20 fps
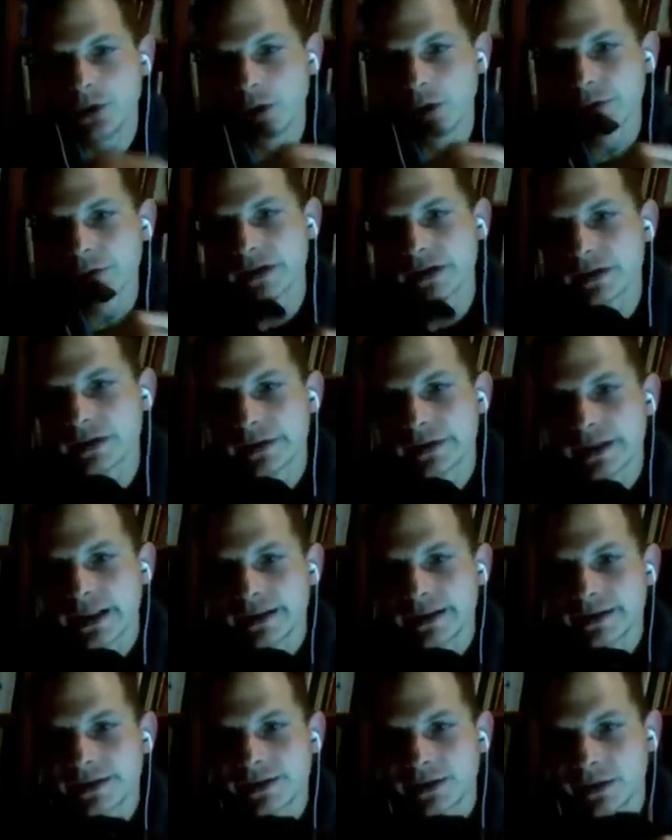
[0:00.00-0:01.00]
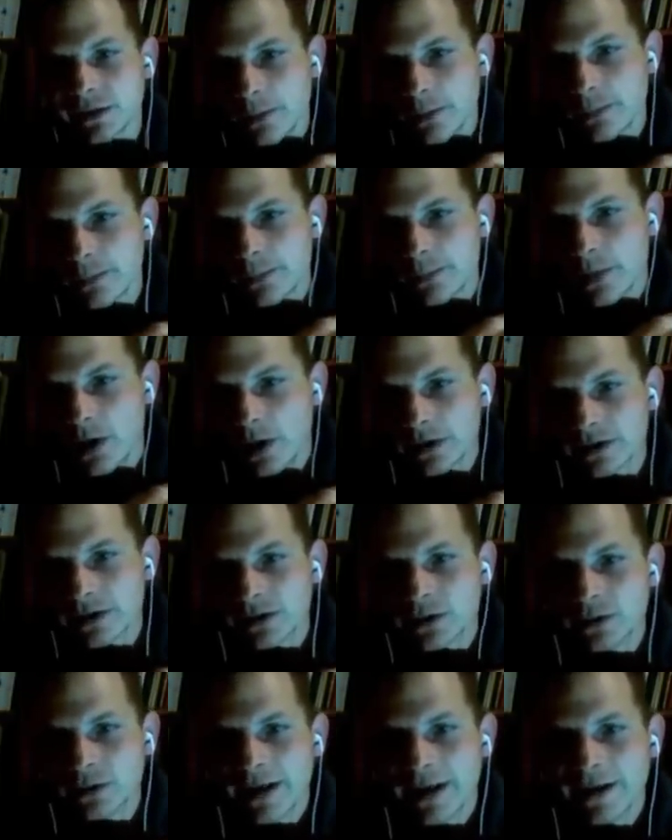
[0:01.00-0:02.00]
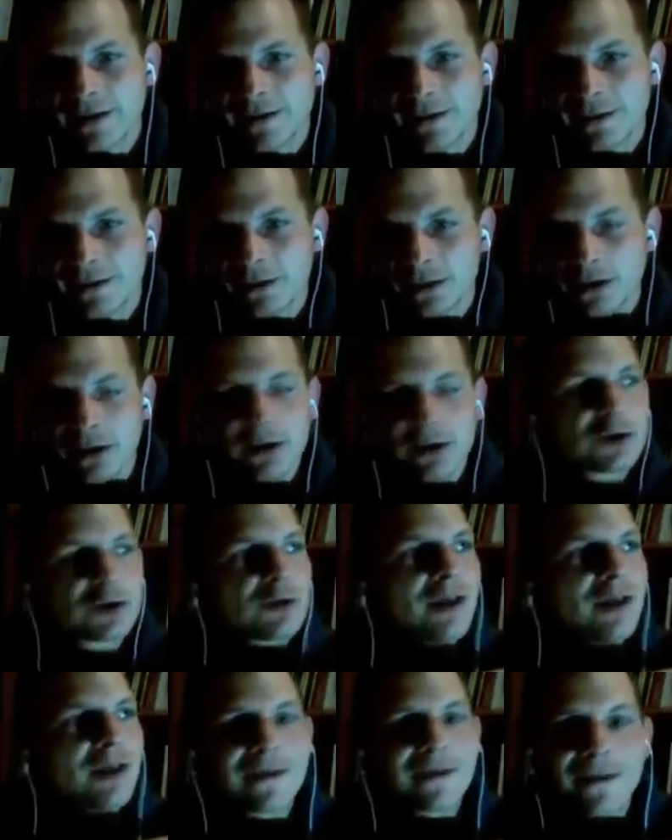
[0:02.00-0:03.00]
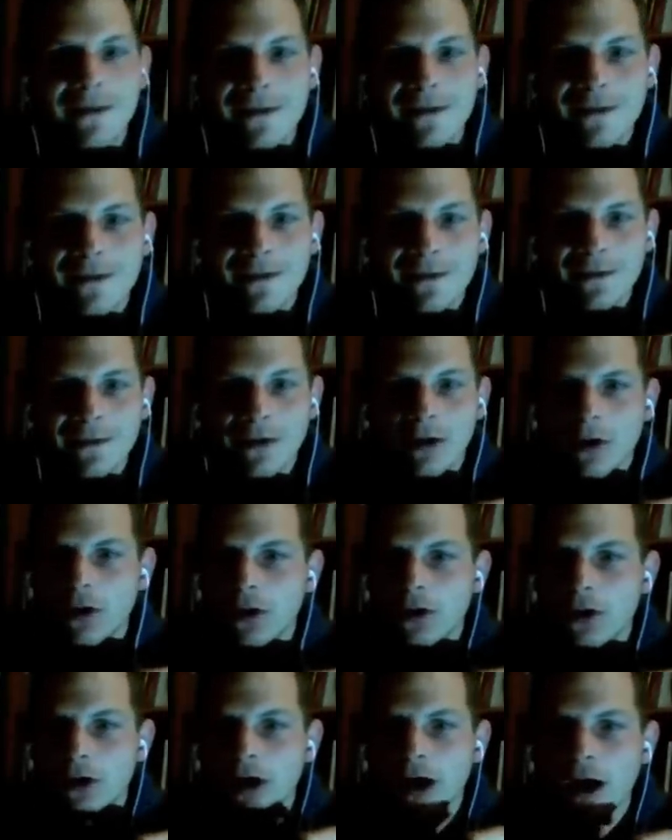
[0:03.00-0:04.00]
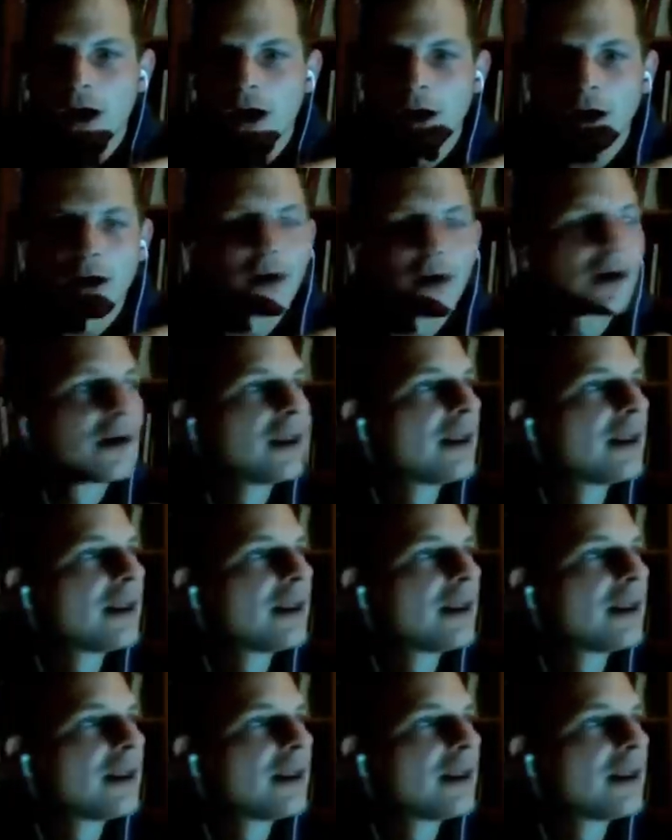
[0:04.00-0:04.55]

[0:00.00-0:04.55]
noticed that some parts strengthen or are,